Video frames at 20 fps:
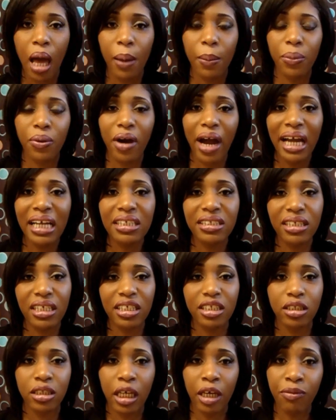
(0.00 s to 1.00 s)
Price
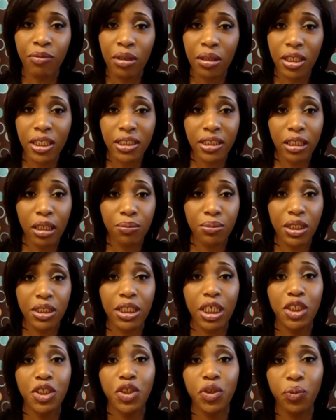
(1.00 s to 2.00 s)
is definitely something
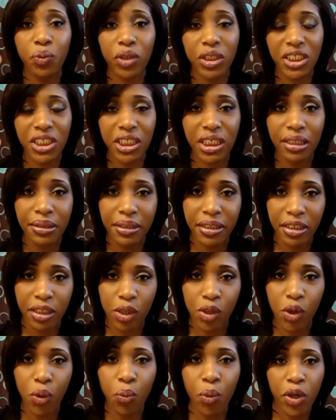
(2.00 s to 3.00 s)
that you want to
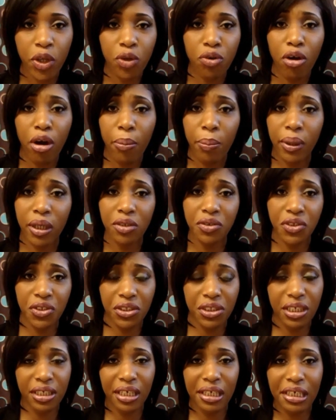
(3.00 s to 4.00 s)
consider when you are
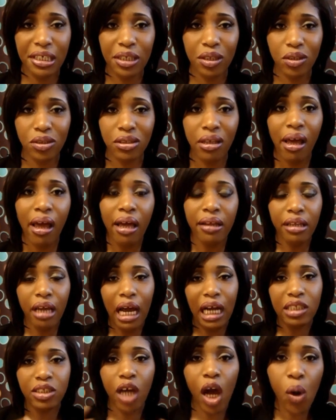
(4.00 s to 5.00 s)
purchasing heels. Now,
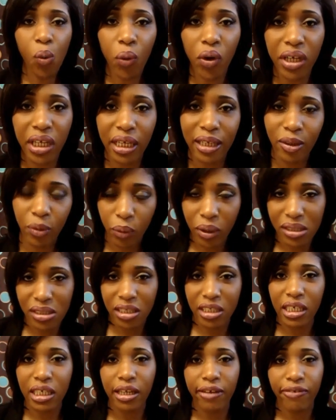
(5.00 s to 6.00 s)
I don't want anyone
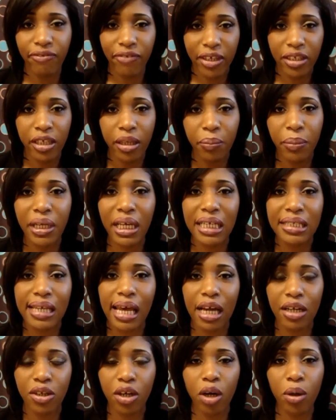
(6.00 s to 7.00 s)
to get offended because
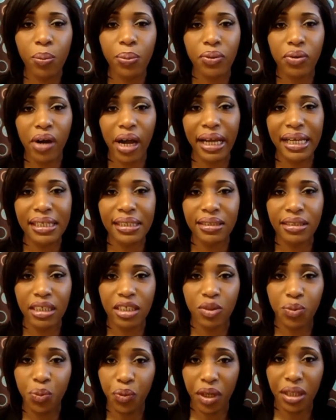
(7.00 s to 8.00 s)
I know price
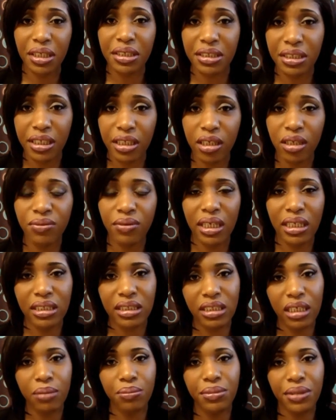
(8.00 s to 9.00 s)
is relative, and
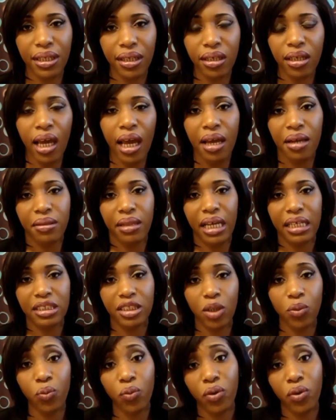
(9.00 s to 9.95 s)
something that